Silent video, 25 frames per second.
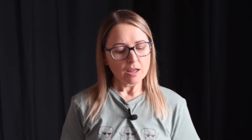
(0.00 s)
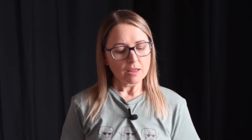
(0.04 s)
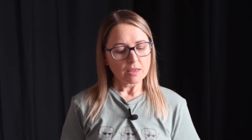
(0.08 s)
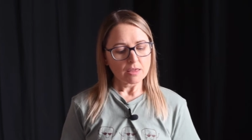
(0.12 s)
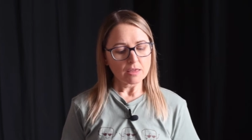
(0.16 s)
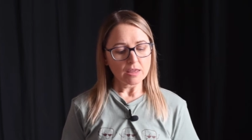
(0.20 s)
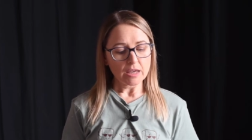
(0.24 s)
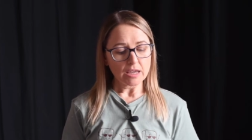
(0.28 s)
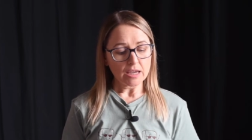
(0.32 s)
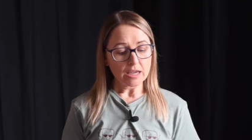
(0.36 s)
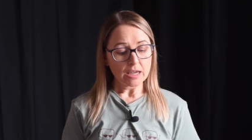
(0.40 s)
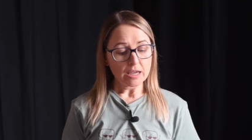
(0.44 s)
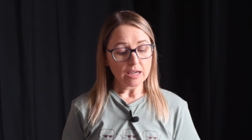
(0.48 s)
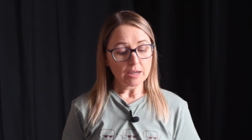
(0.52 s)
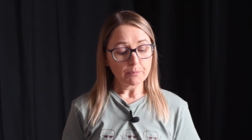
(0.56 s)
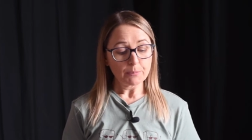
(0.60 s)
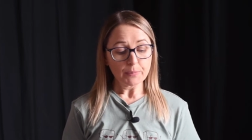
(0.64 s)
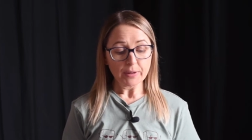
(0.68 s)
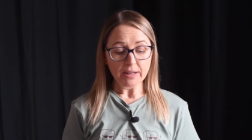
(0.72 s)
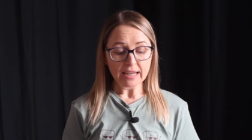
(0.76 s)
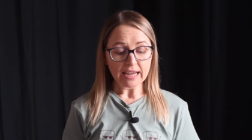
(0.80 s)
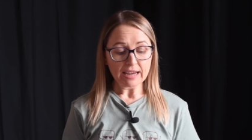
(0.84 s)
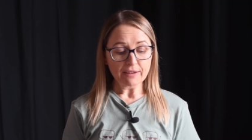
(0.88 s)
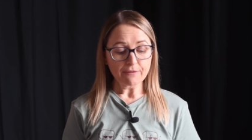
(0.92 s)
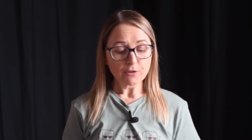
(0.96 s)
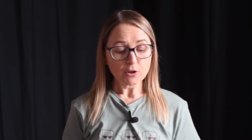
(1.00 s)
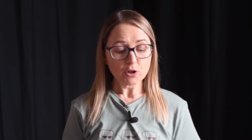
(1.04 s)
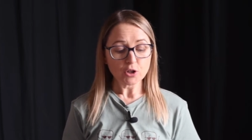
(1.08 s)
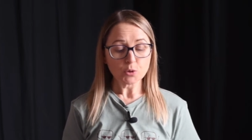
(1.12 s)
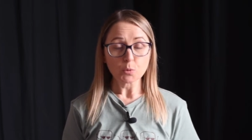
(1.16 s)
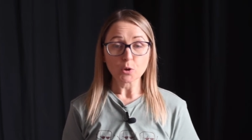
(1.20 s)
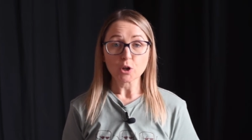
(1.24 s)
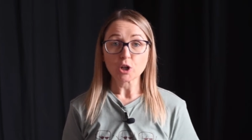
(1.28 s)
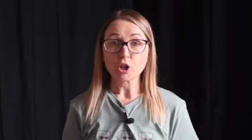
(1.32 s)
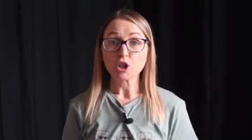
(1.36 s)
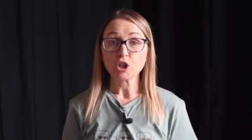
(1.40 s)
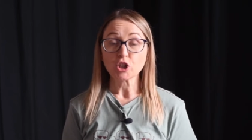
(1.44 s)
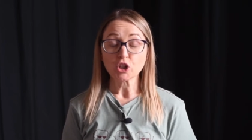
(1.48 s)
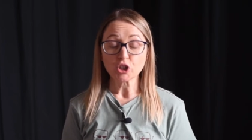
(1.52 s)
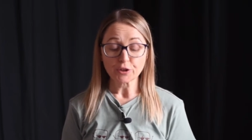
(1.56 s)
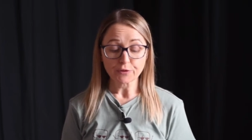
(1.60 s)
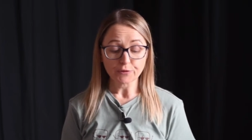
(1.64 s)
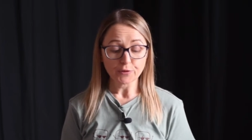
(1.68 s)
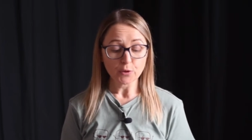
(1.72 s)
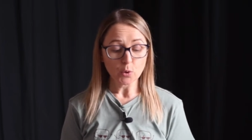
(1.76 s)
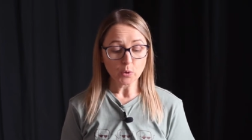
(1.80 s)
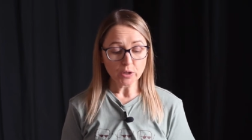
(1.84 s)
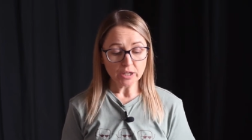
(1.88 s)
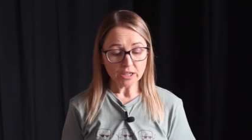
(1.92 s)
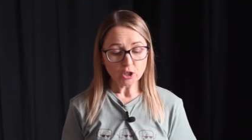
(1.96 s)
The believers were
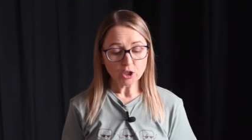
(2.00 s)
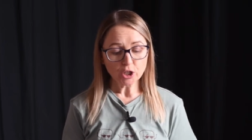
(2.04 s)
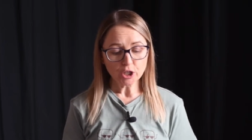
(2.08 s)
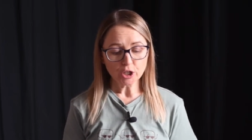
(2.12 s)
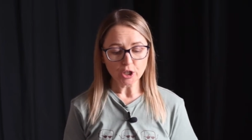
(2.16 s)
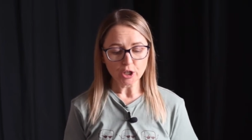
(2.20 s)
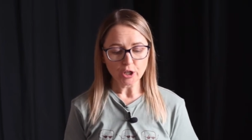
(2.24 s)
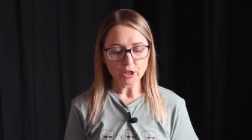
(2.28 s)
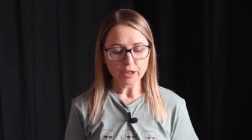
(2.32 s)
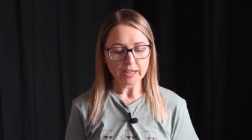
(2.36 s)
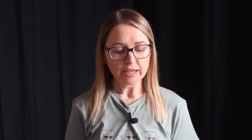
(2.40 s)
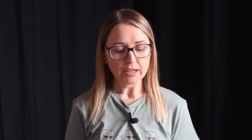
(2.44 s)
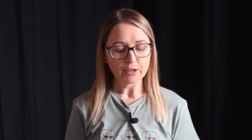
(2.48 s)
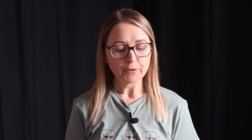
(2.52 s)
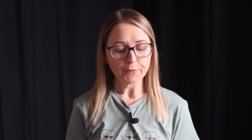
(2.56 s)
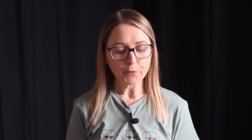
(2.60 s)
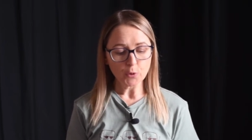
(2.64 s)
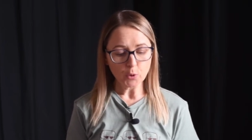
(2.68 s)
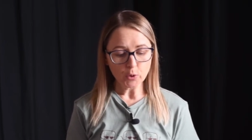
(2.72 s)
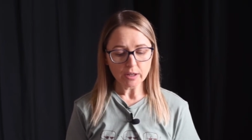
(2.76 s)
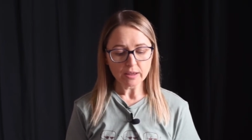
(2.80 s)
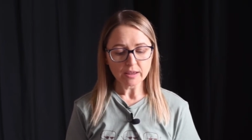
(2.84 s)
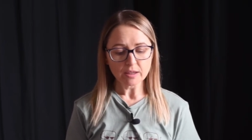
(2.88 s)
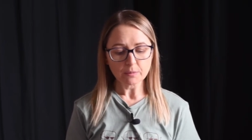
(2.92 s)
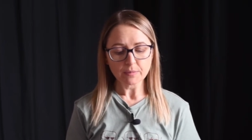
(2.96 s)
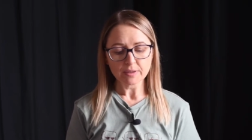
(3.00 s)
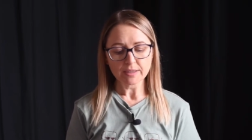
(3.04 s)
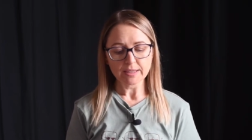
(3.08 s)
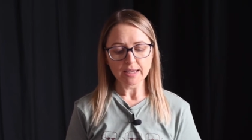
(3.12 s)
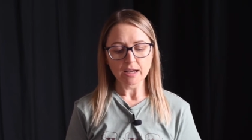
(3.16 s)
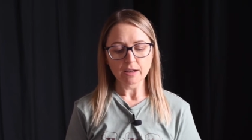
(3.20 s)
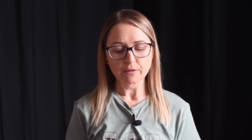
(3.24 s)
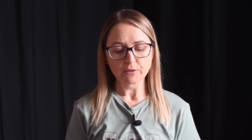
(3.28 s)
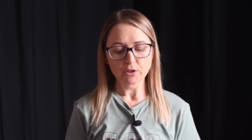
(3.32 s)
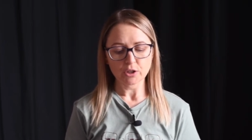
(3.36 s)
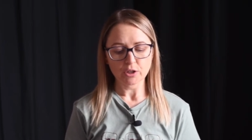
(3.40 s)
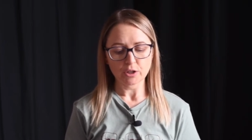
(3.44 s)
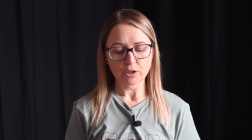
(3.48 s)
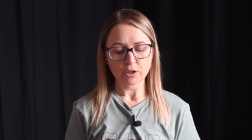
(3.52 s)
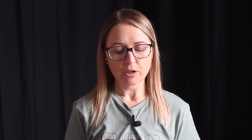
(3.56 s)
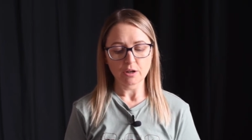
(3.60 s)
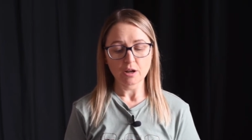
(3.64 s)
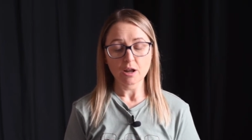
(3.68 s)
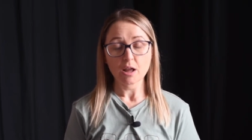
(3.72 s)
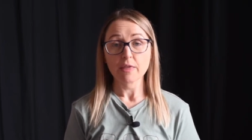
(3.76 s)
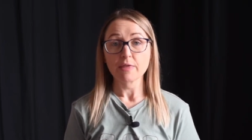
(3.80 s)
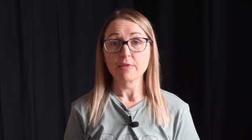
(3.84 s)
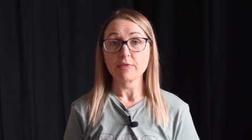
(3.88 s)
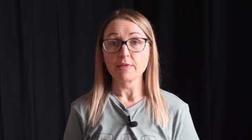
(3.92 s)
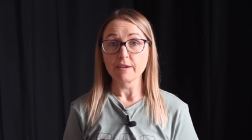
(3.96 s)
devoted to, they devoted themselves to
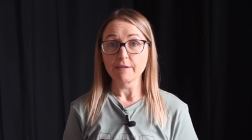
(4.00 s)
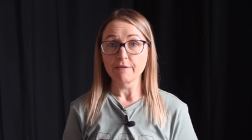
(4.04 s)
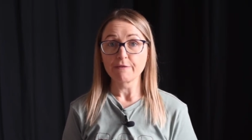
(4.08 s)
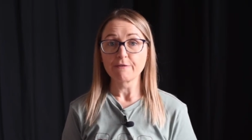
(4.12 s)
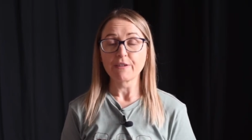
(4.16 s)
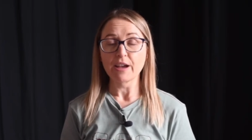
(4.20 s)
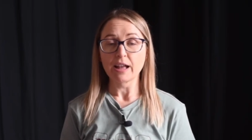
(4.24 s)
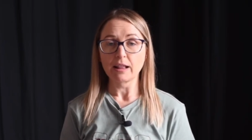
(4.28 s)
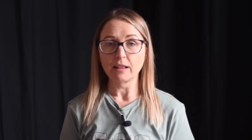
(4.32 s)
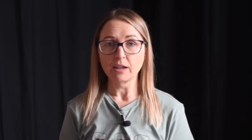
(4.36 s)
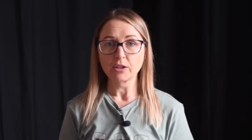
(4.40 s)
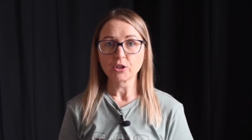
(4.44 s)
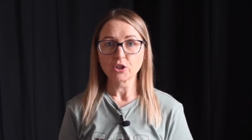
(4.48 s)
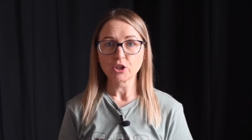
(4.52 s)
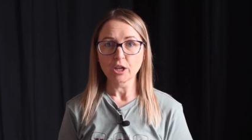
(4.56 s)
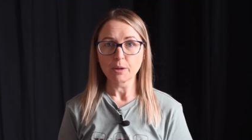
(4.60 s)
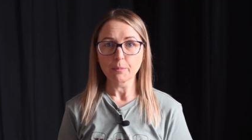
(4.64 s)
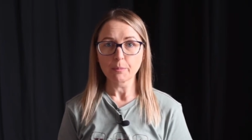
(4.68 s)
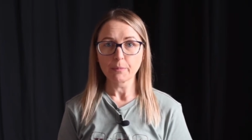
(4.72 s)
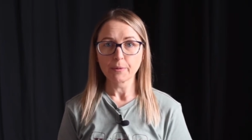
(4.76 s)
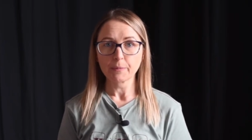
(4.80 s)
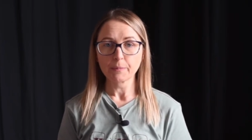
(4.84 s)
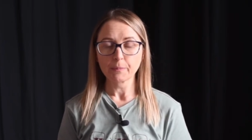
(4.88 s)
the fellowship.